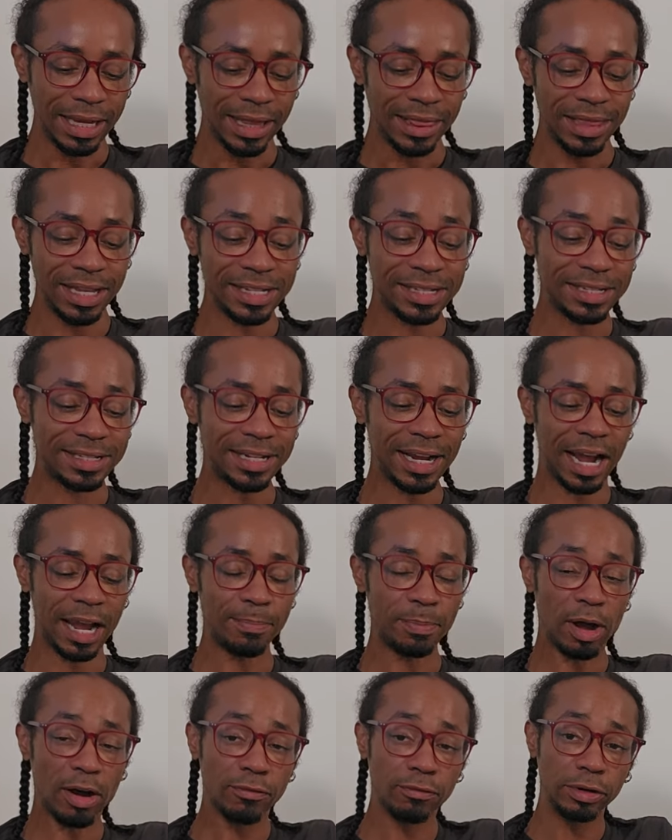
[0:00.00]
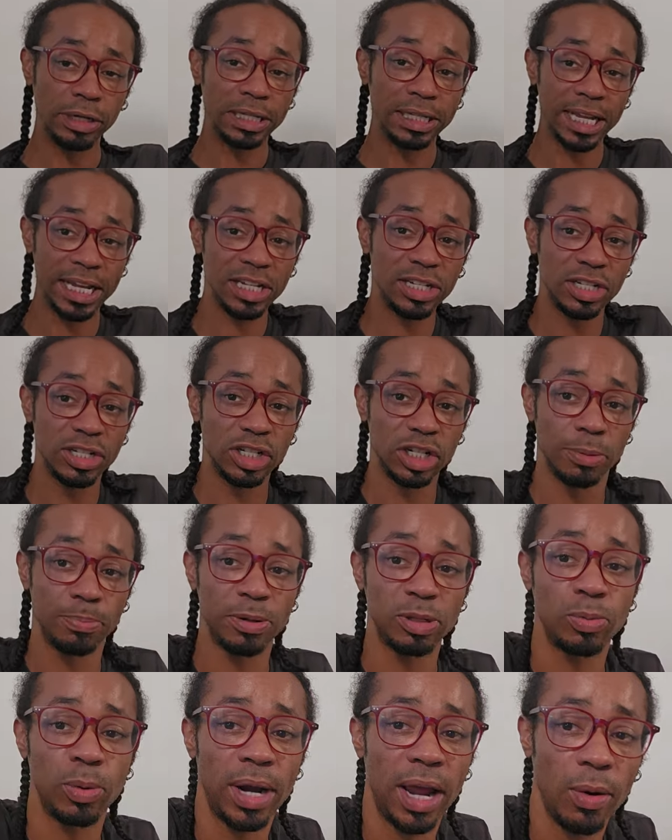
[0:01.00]
This type of relationship
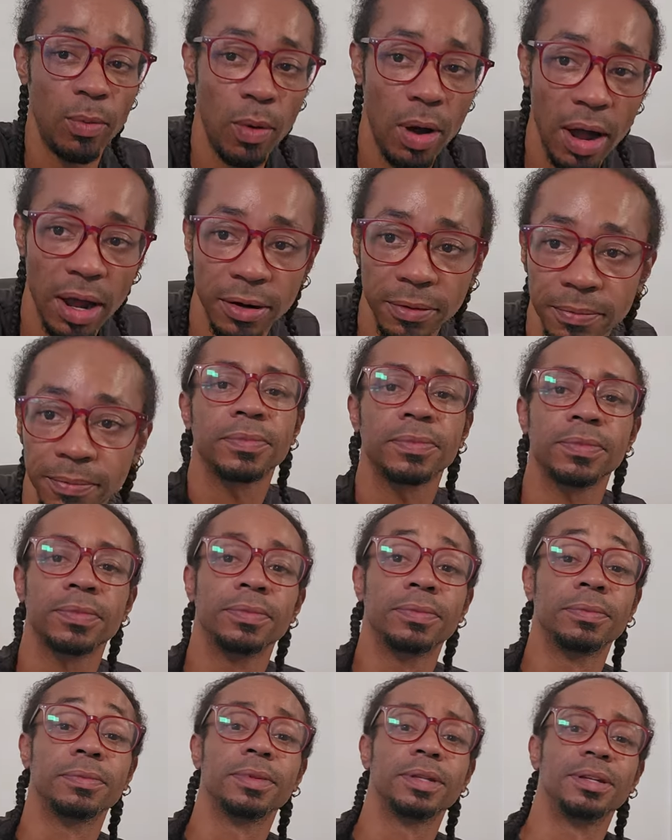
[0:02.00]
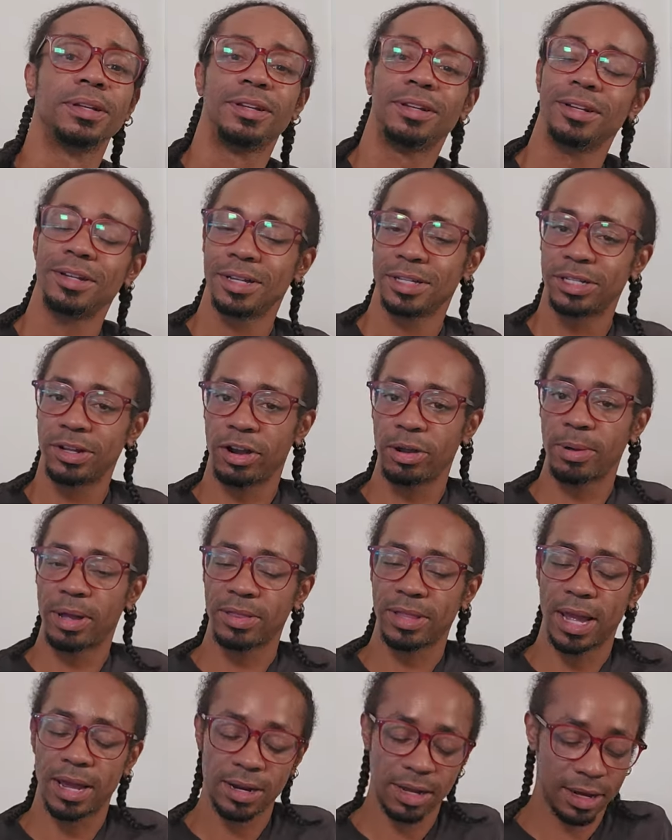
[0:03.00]
is what I want. Sorry
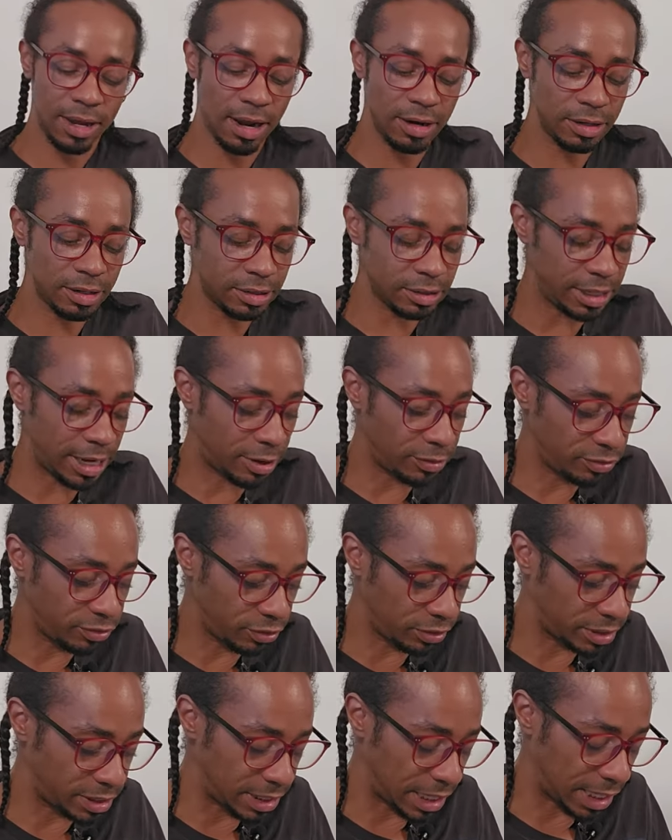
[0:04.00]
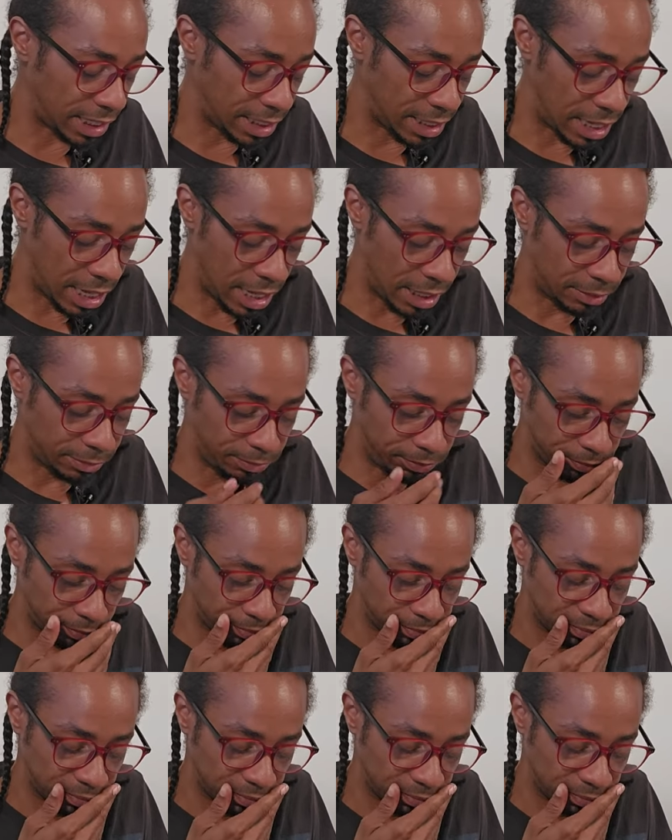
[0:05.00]
about that. It got a little loud for a second. Um,